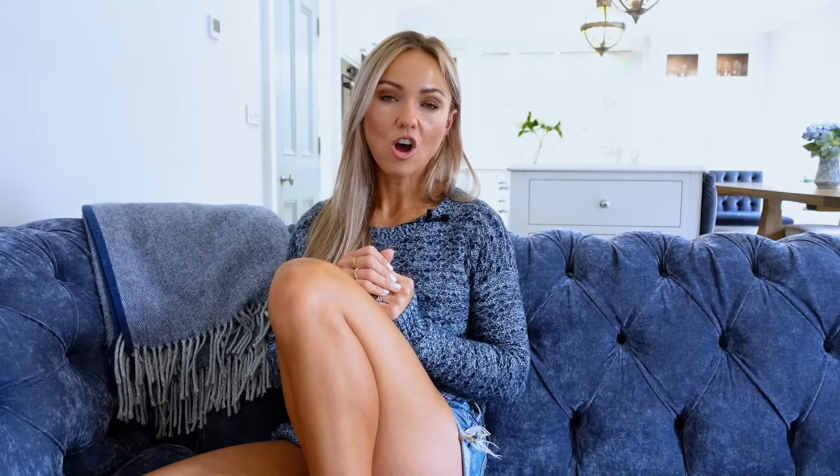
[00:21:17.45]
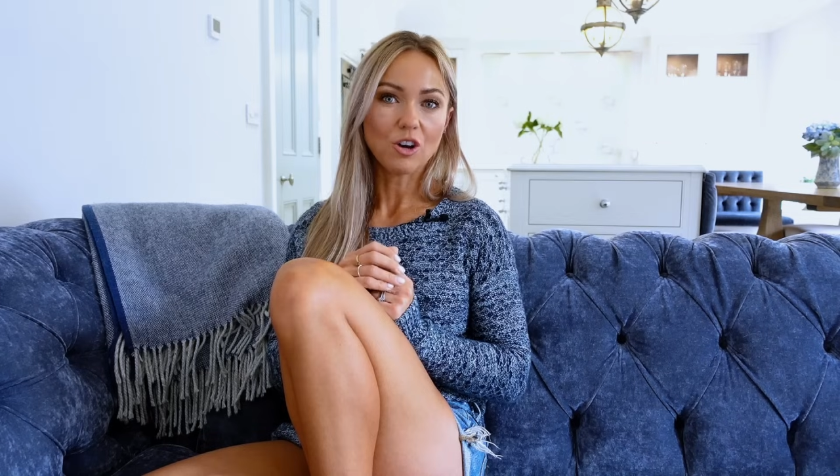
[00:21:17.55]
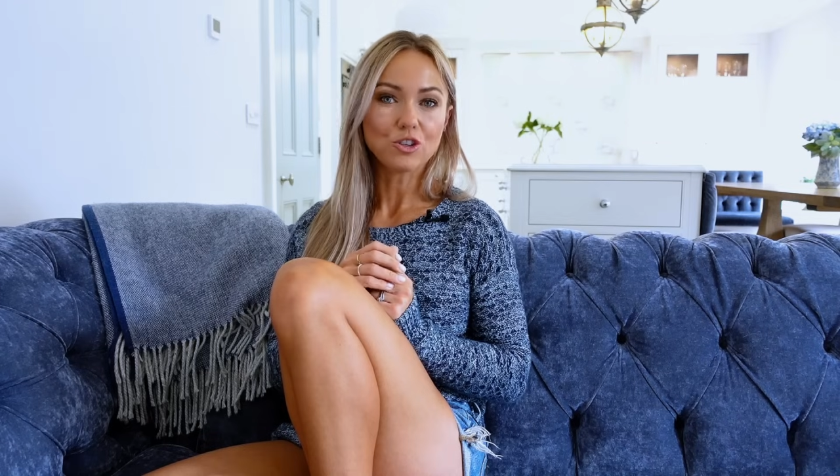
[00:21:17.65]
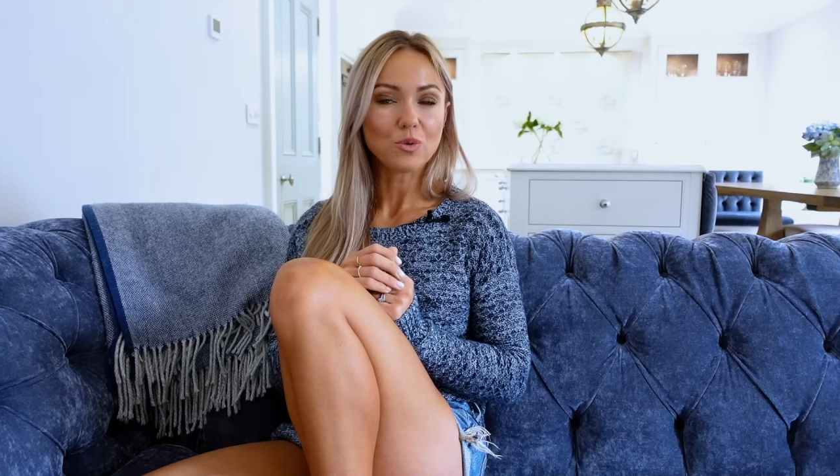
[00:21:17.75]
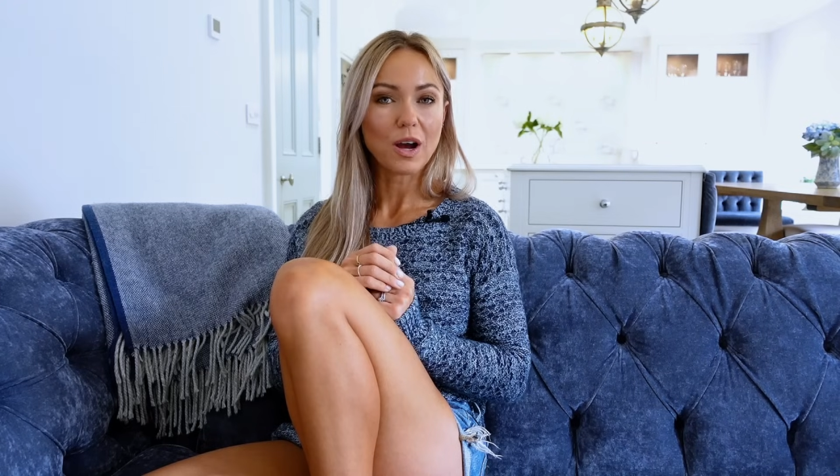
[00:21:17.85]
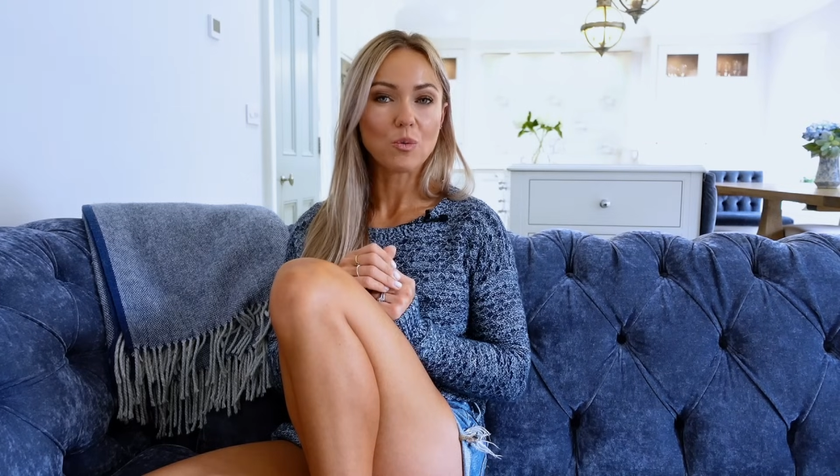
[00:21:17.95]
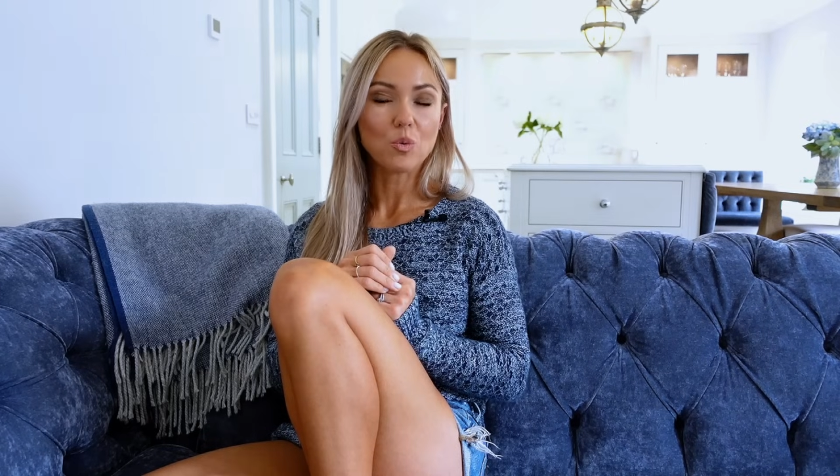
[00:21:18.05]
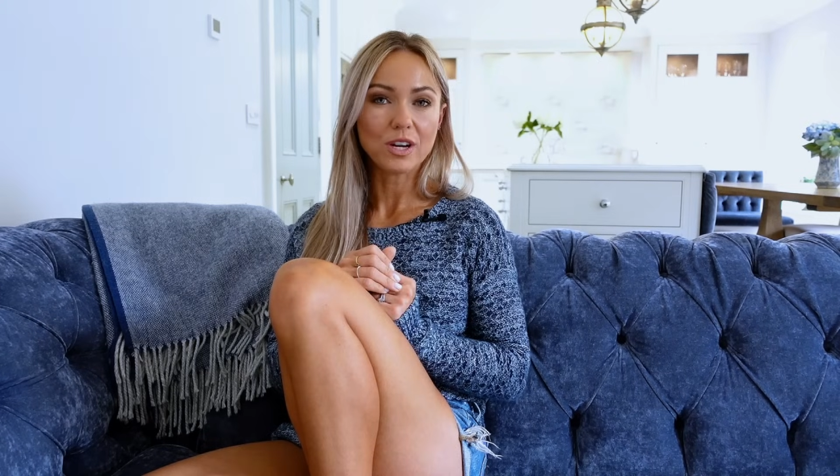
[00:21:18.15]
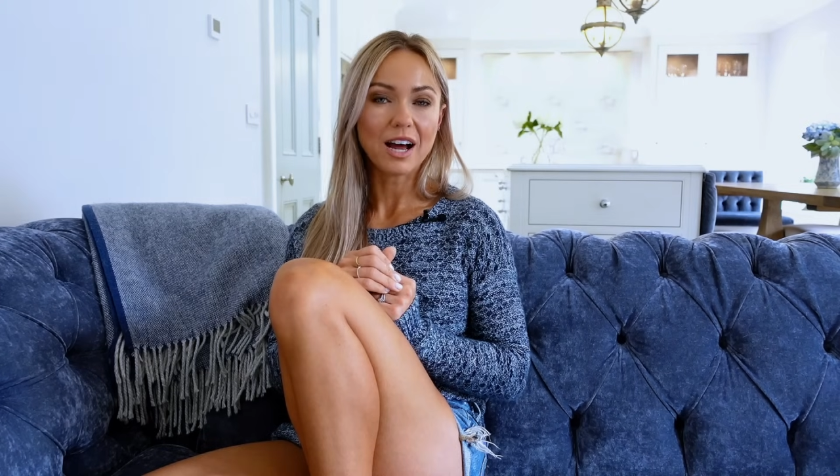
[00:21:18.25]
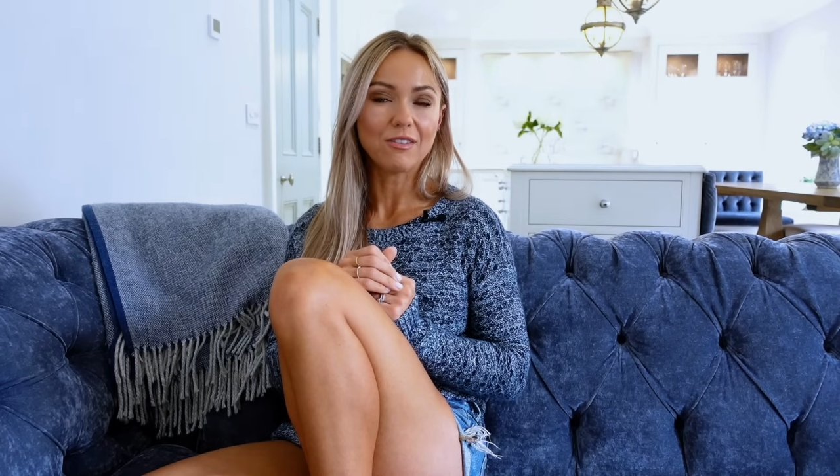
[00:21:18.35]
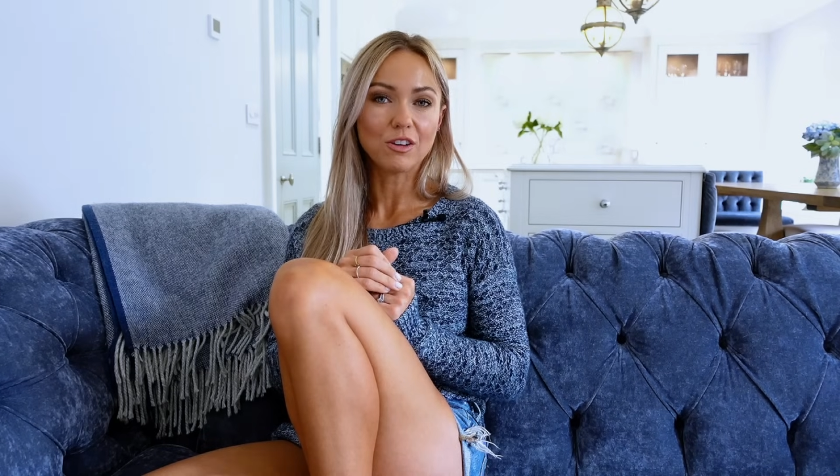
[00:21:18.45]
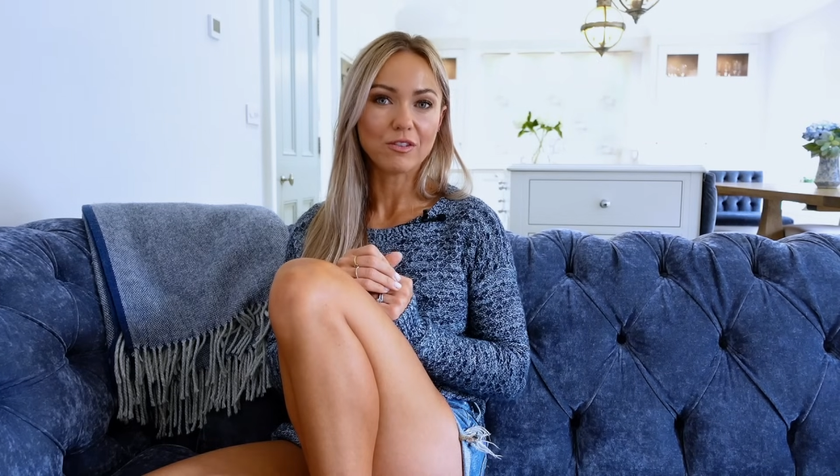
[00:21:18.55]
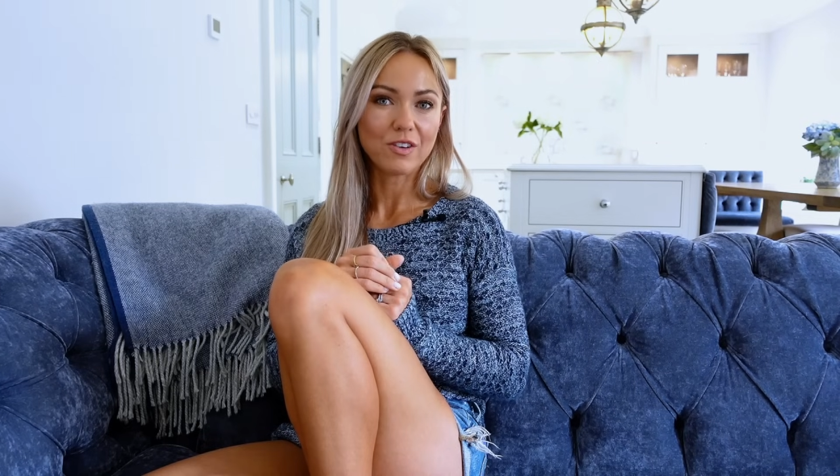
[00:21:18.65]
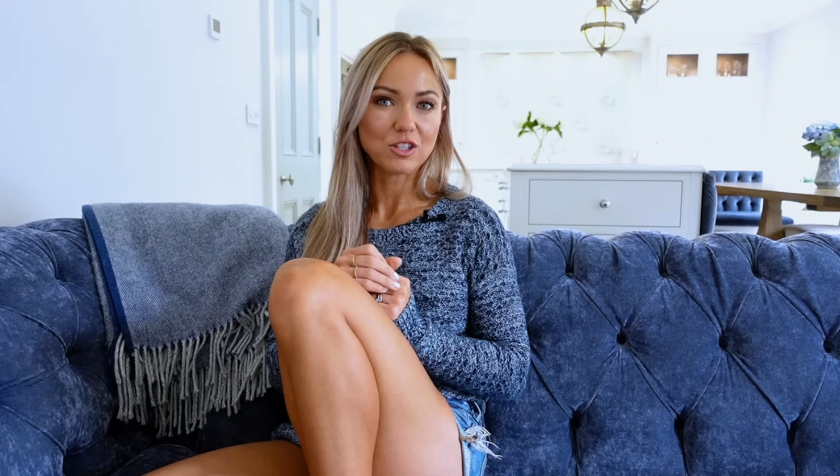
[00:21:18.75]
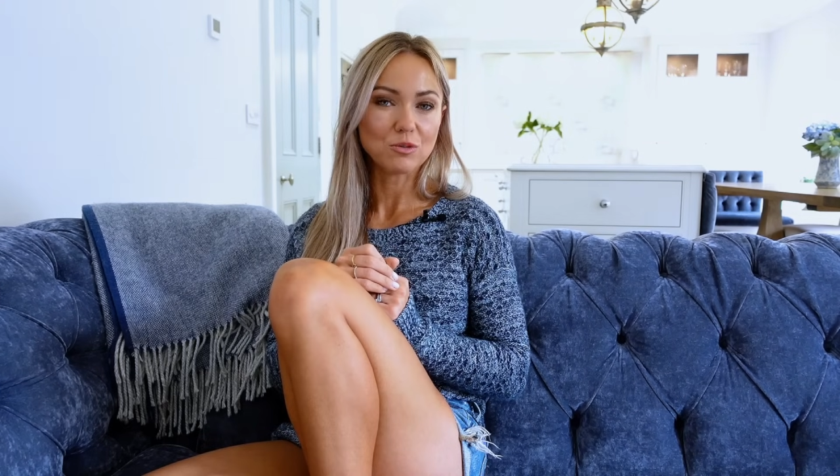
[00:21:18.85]
Also, I would have a lot
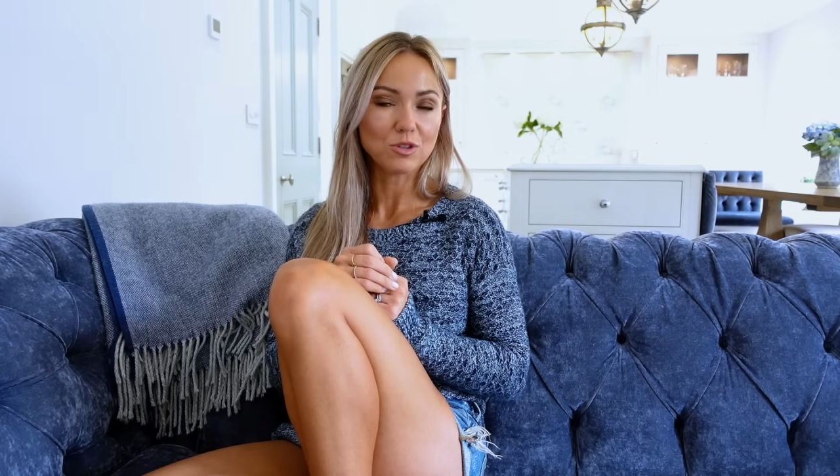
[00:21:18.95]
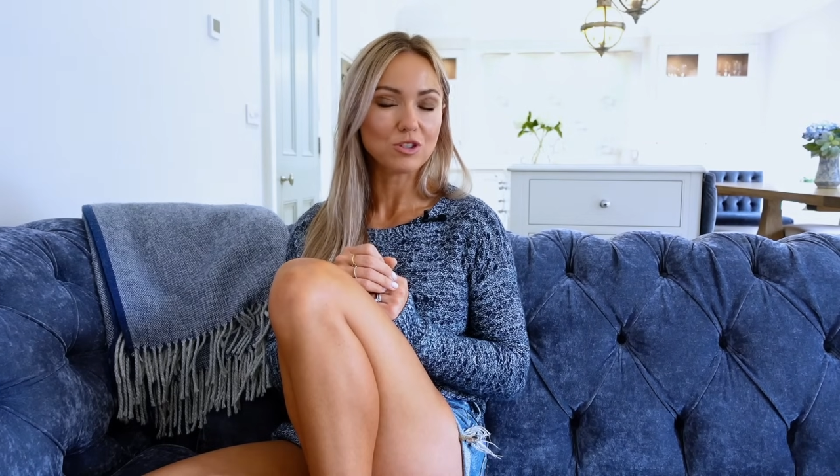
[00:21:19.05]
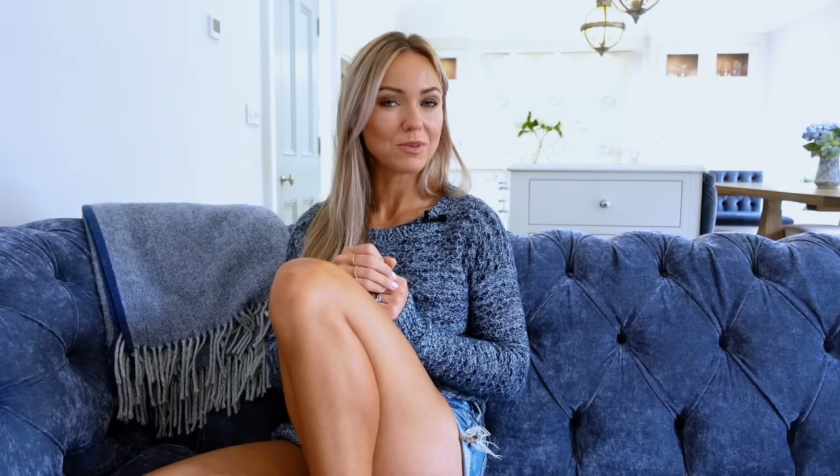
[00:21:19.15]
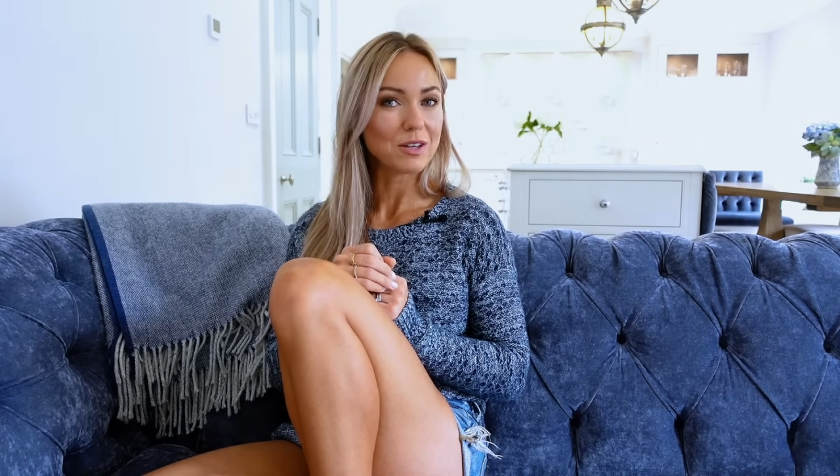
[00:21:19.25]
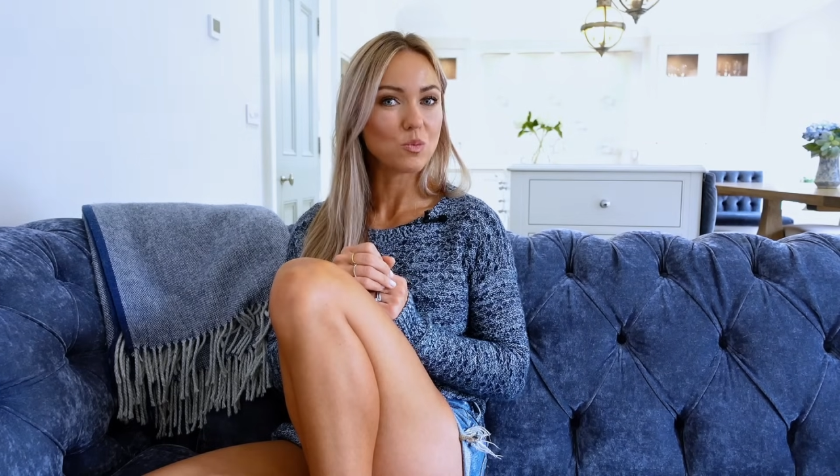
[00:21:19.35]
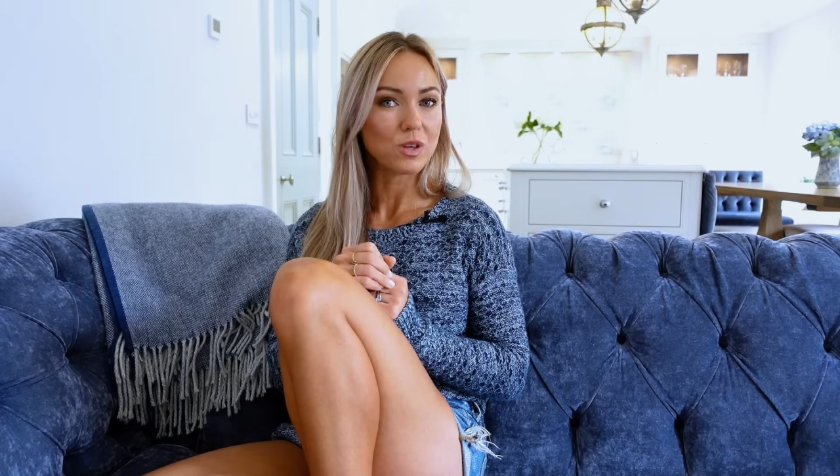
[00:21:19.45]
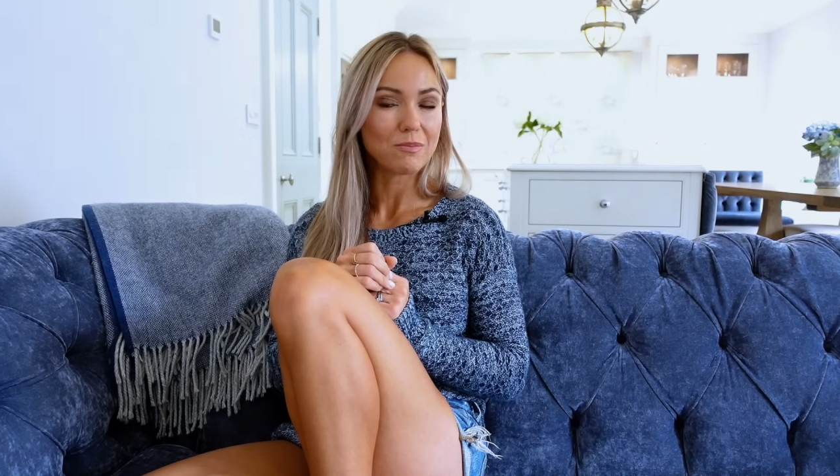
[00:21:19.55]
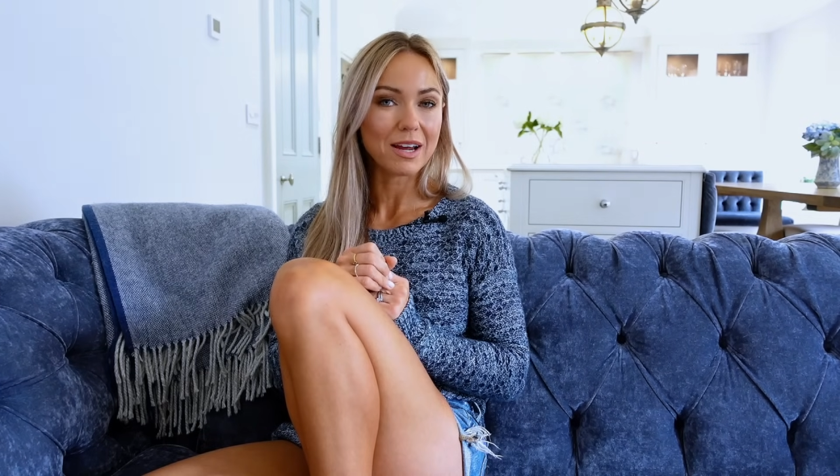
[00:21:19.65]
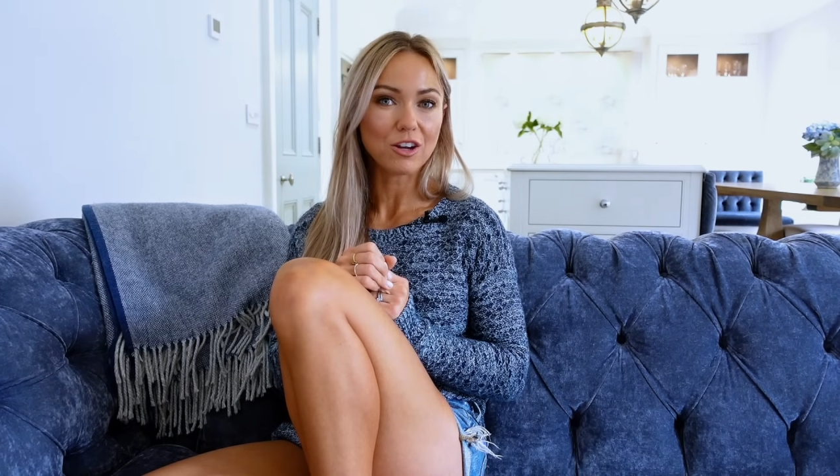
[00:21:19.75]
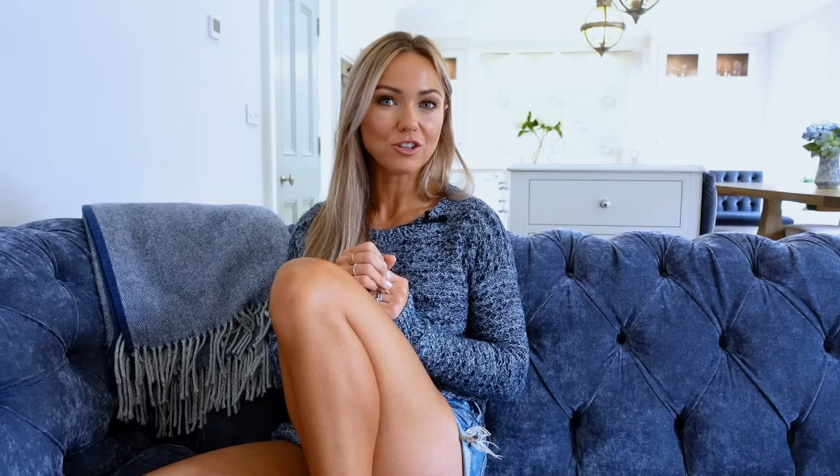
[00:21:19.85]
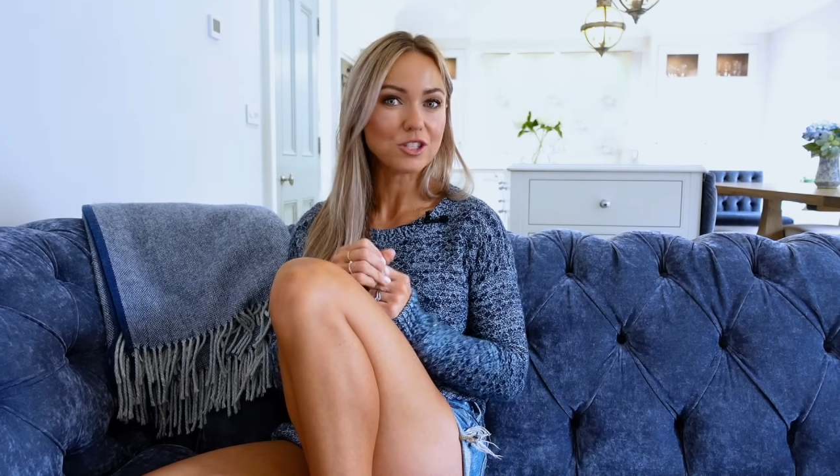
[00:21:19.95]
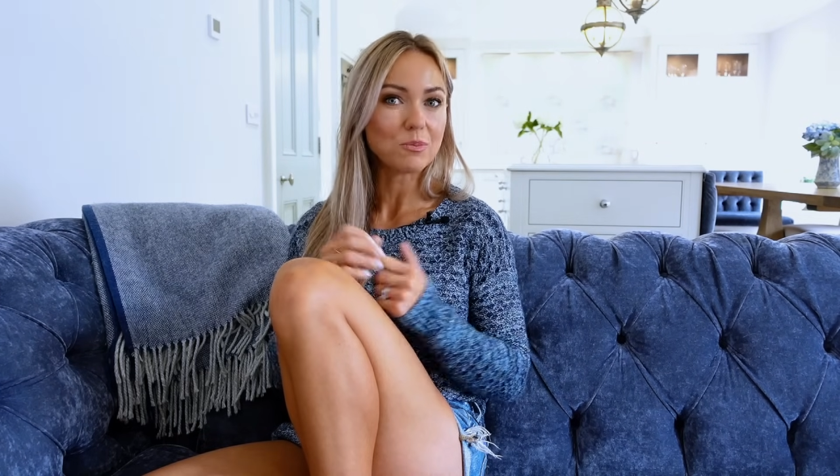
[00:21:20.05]
of vegetables sometimes with my lunch,